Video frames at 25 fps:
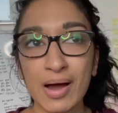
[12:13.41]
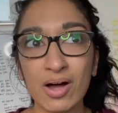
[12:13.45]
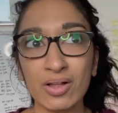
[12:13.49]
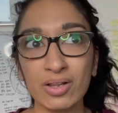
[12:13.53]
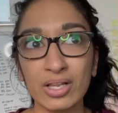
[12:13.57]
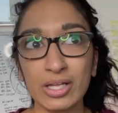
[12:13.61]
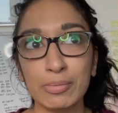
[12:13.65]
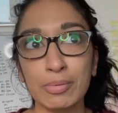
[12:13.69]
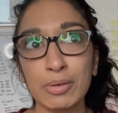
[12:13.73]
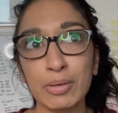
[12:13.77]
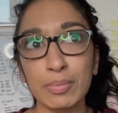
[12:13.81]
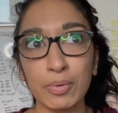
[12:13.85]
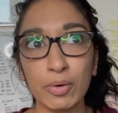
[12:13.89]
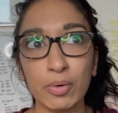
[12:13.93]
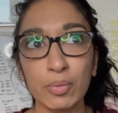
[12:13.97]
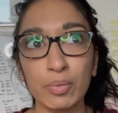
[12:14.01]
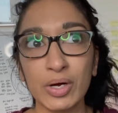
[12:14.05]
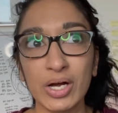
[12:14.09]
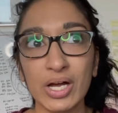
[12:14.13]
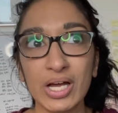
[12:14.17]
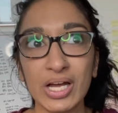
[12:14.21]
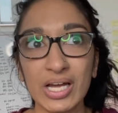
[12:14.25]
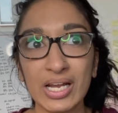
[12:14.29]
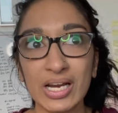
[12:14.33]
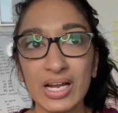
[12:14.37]
like people
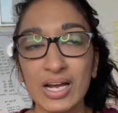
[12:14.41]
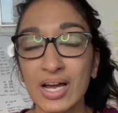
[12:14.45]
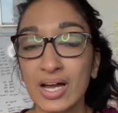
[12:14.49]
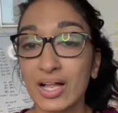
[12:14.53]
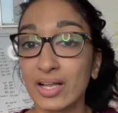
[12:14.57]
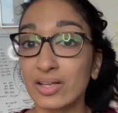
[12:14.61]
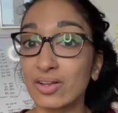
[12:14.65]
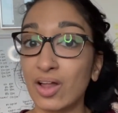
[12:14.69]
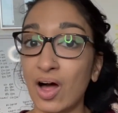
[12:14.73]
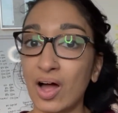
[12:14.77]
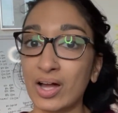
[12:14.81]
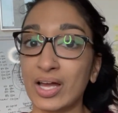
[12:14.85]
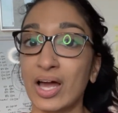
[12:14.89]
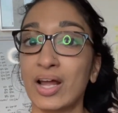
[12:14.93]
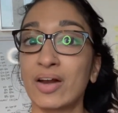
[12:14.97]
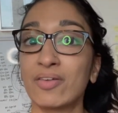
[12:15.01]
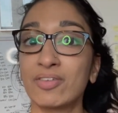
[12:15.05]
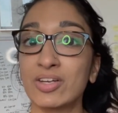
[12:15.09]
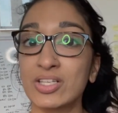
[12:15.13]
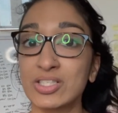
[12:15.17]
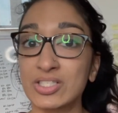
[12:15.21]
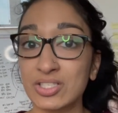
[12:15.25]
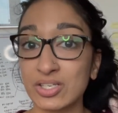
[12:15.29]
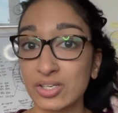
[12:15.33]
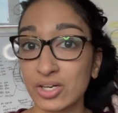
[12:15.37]
would log out of
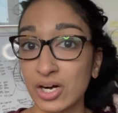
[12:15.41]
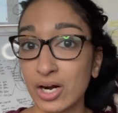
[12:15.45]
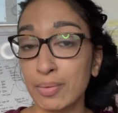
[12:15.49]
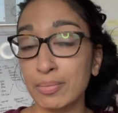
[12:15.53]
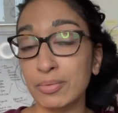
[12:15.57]
Instagram